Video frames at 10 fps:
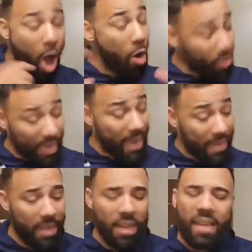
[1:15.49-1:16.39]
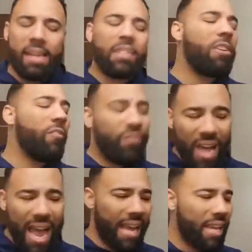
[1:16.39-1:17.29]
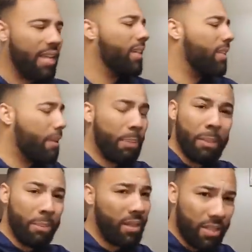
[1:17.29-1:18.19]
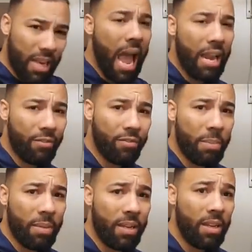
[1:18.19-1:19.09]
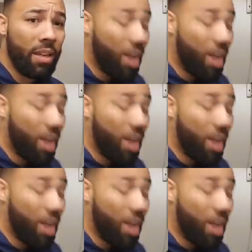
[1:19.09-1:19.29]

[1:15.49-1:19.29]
Okay, it's a fact that people are dying from it.